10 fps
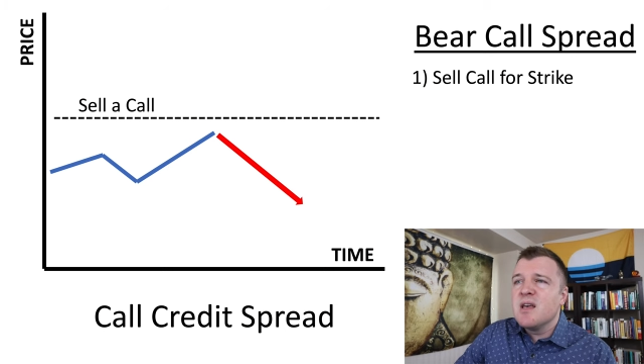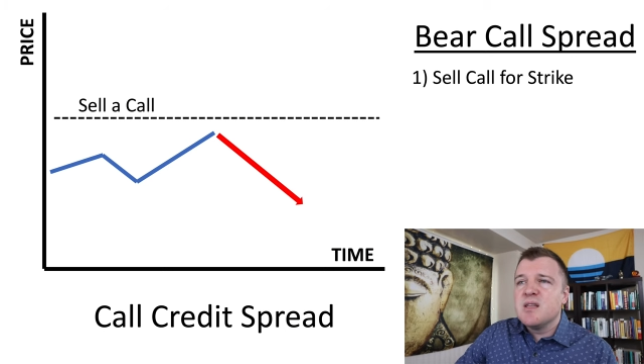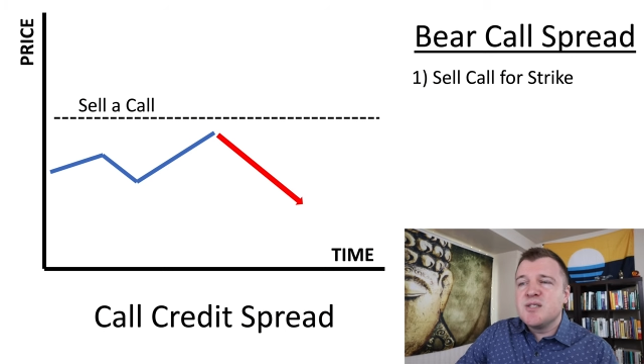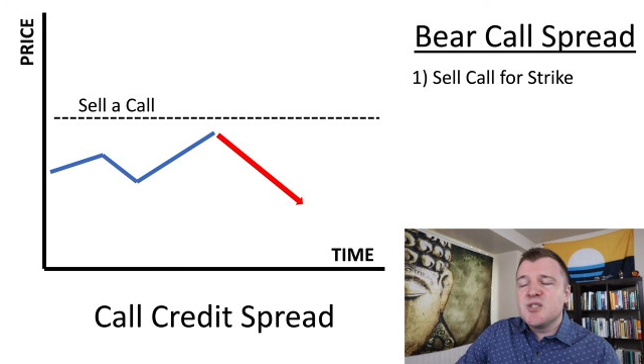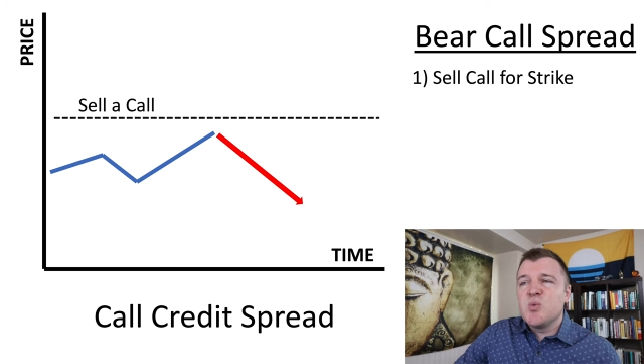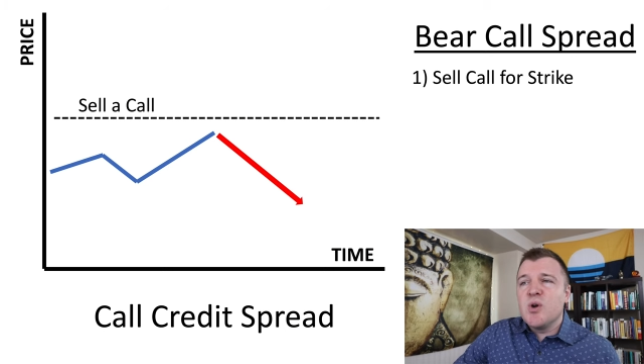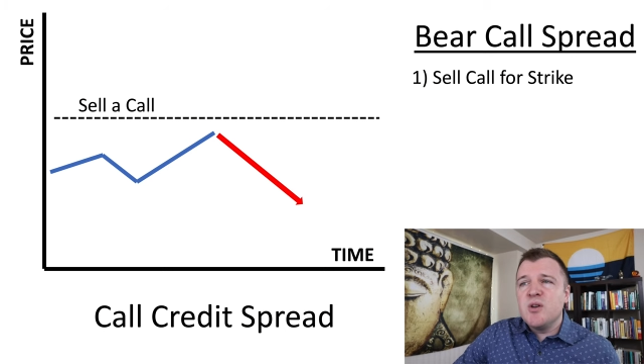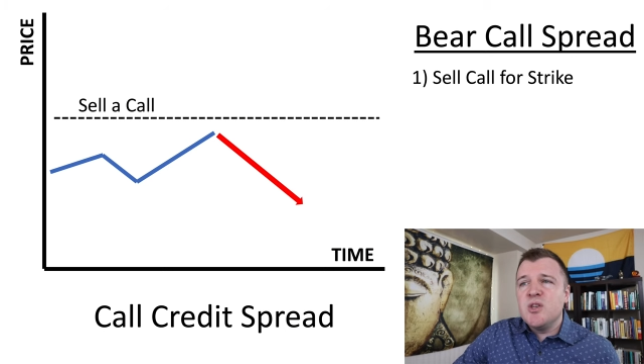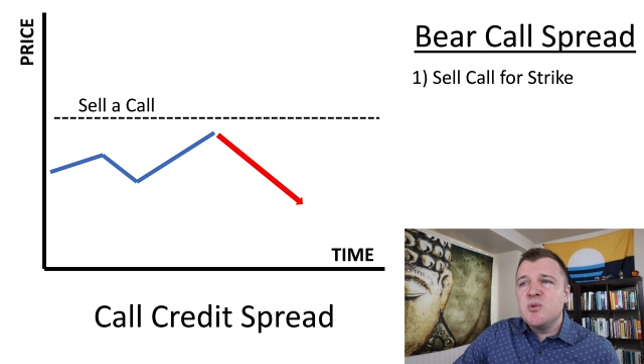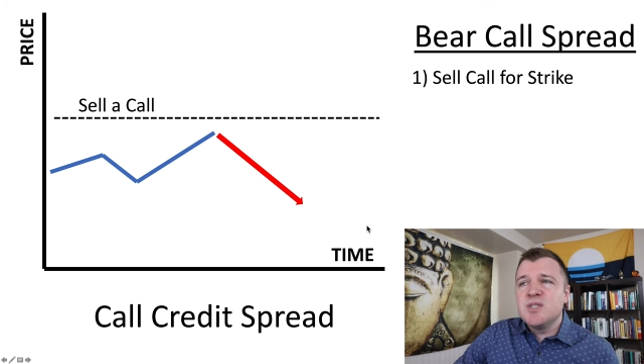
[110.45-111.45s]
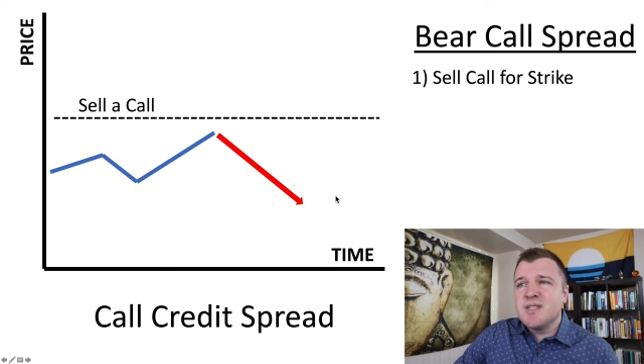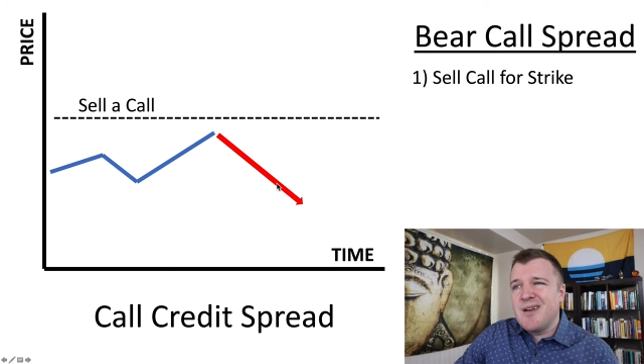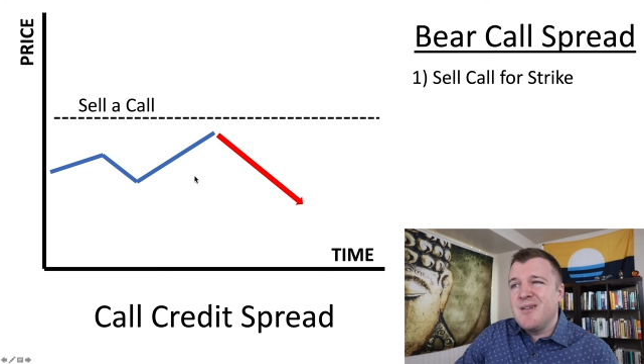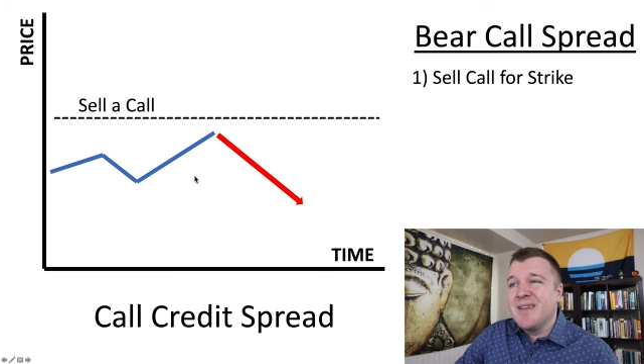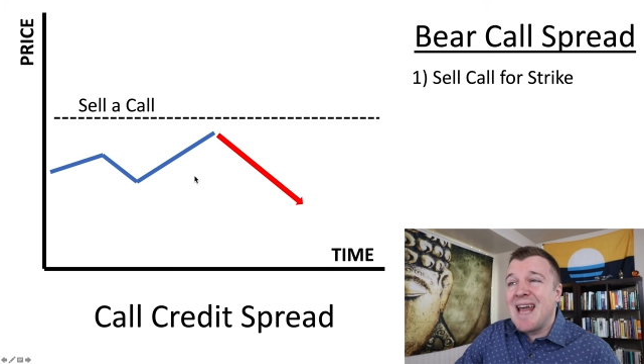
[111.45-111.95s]
This is where you
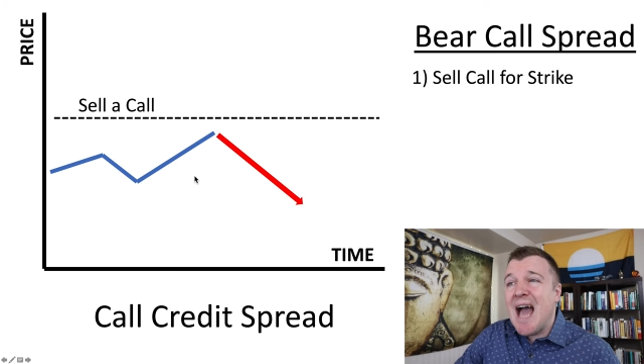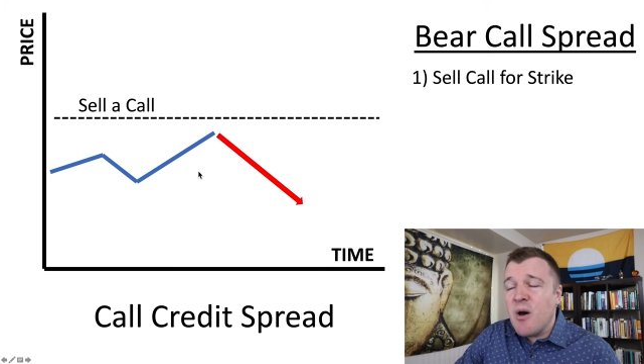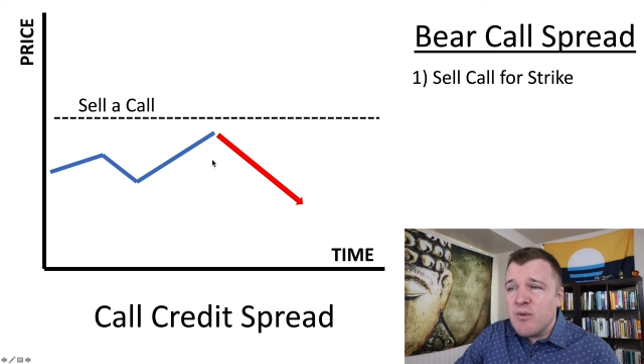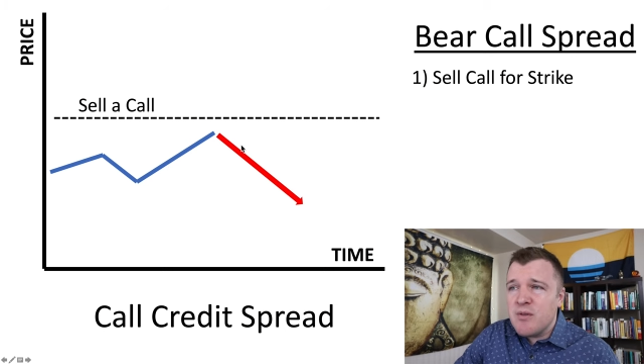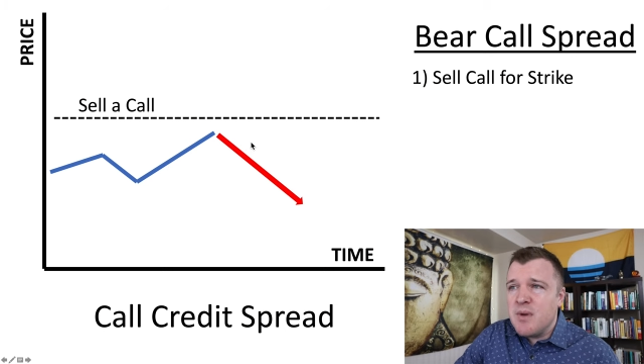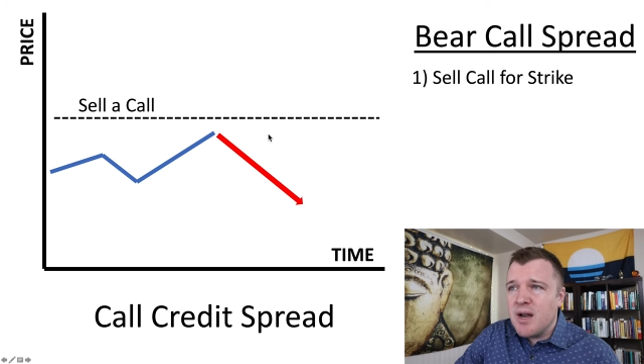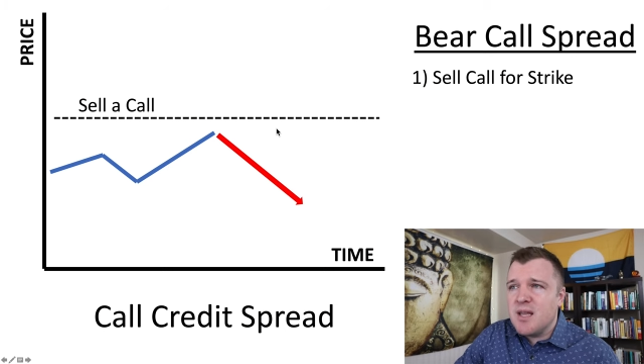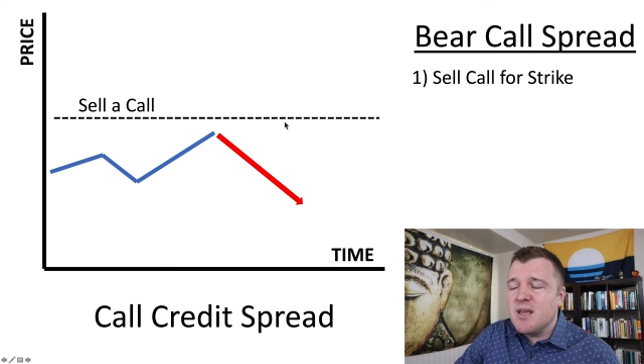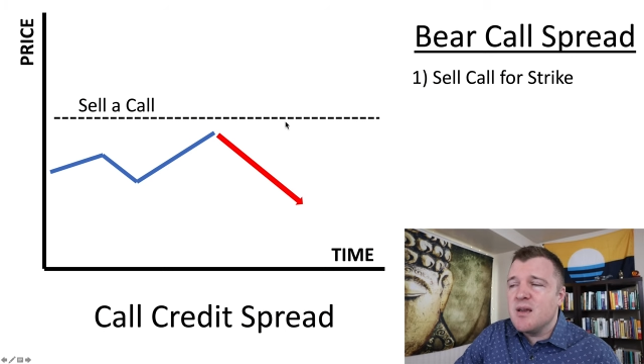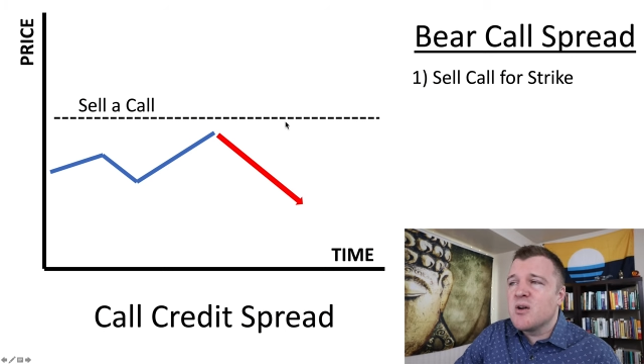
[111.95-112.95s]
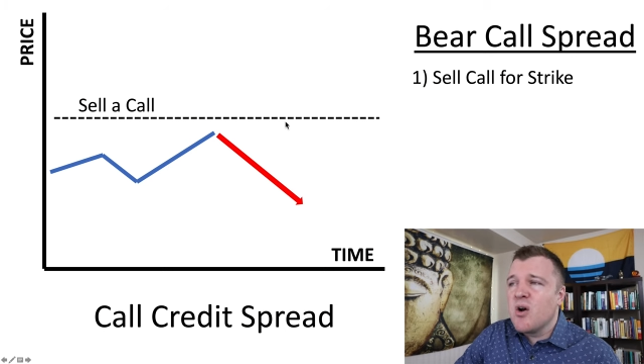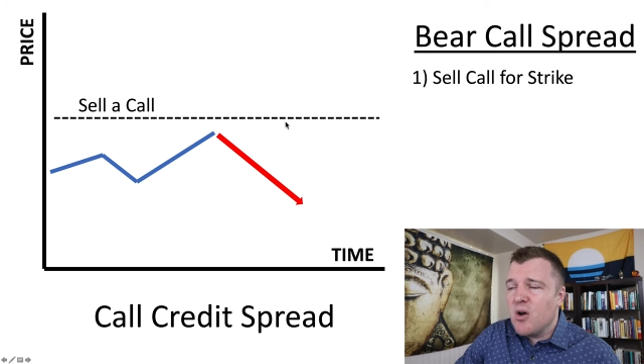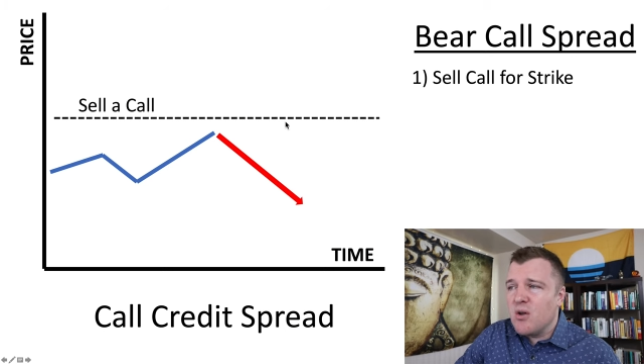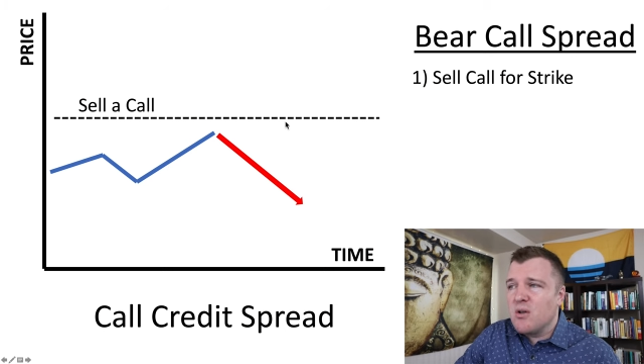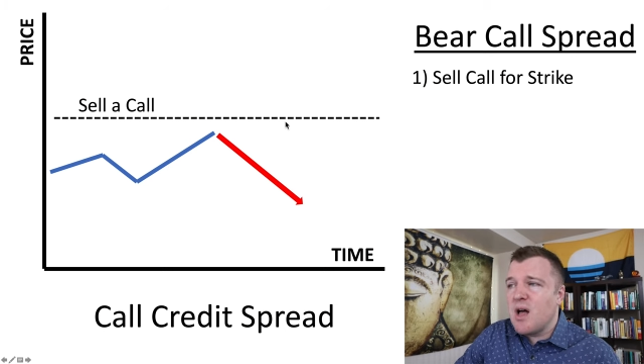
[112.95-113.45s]
sell an out of the money
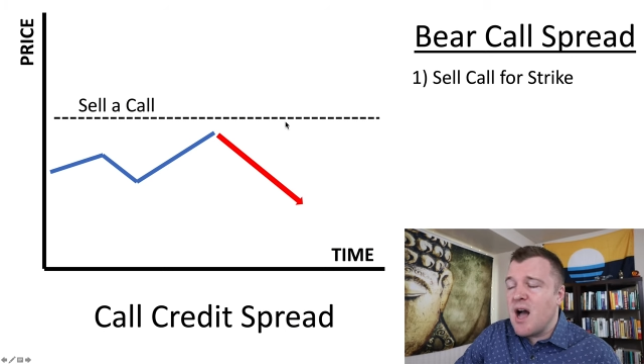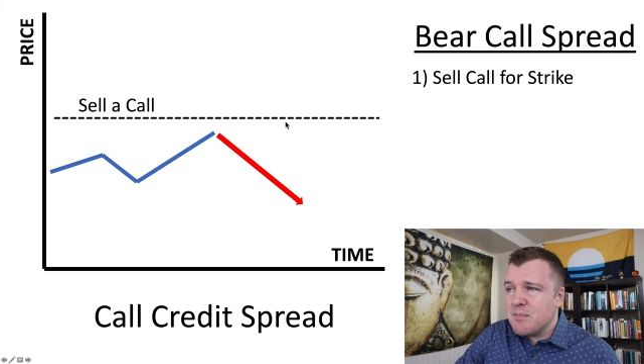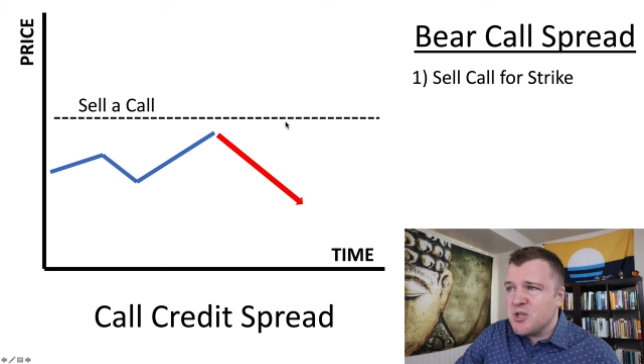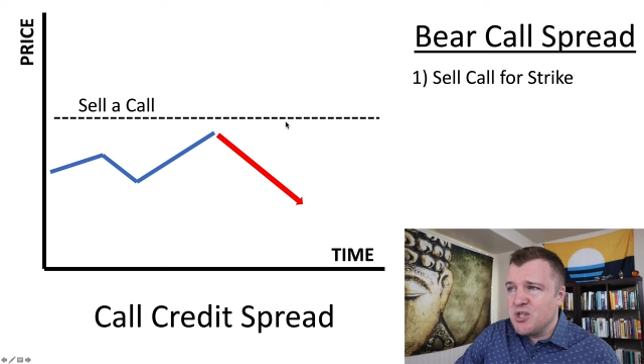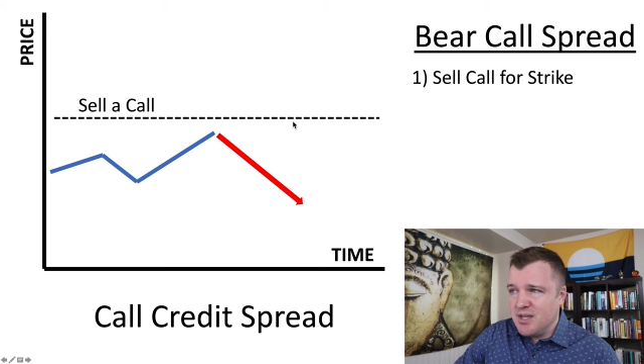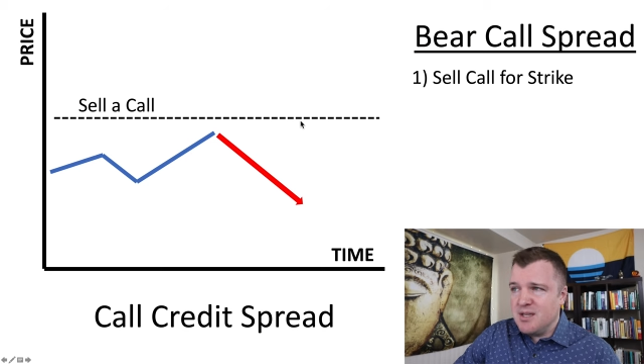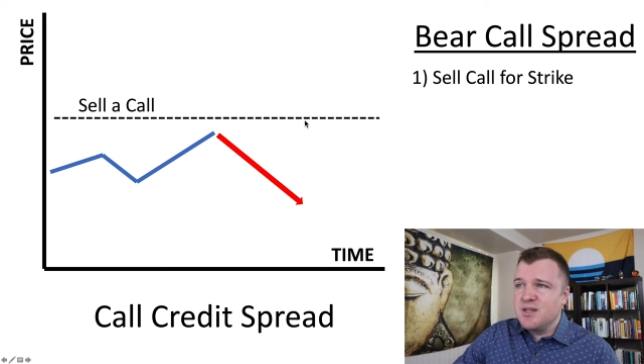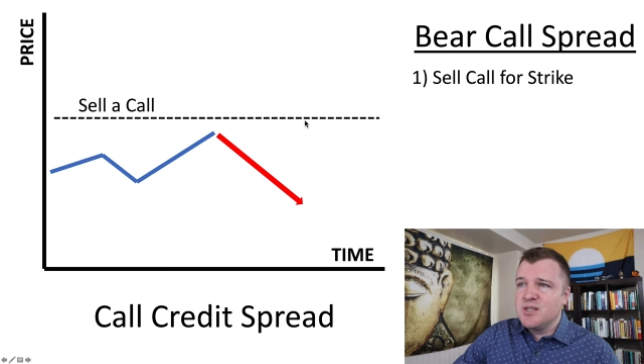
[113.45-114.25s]
call option.